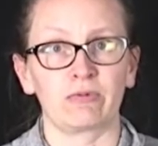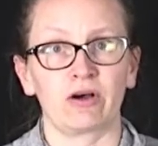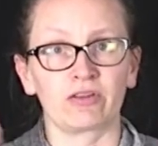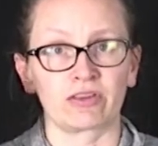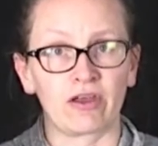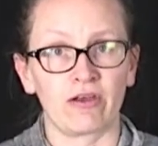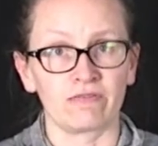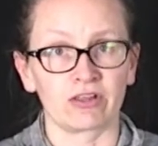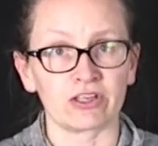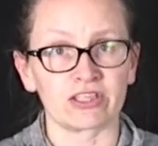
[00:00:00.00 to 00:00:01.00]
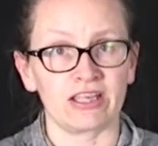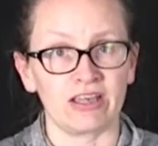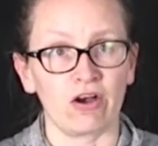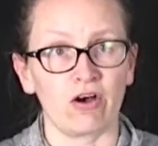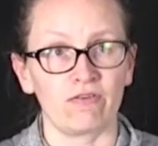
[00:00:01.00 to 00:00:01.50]
well, the
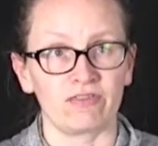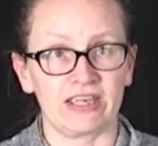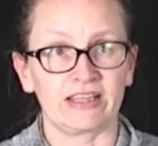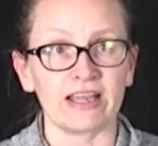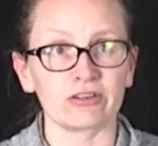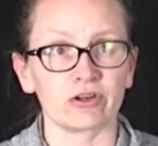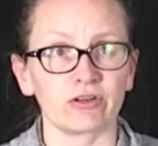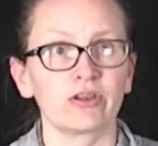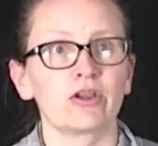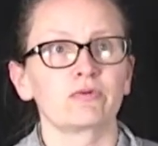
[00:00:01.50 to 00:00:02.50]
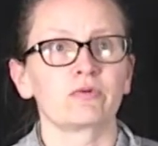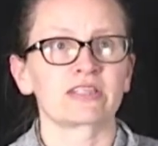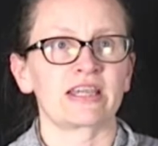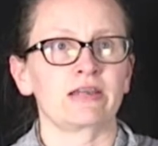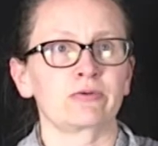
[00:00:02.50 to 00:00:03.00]
velocity of the electron
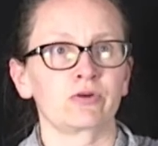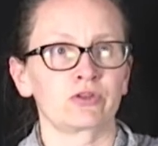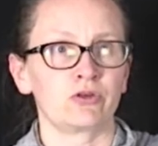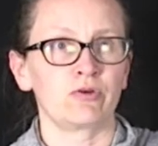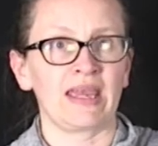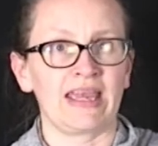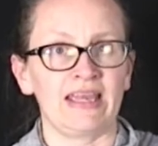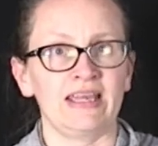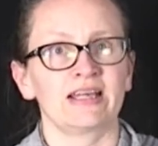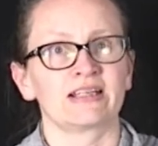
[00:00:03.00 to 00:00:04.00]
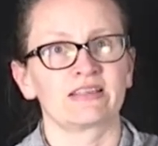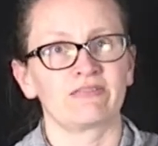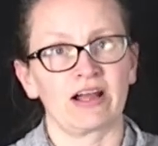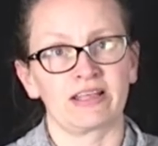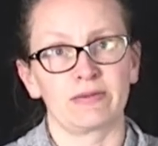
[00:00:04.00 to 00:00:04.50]
was equal to E
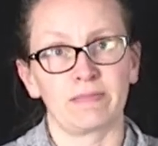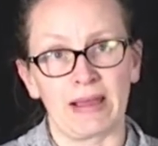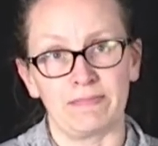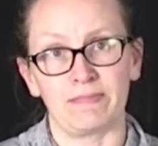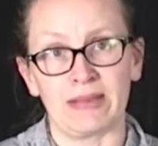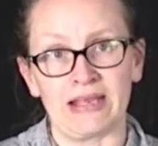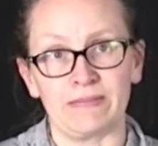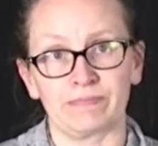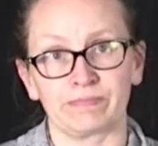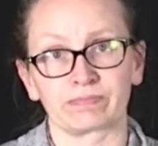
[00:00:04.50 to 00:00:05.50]
divided by B.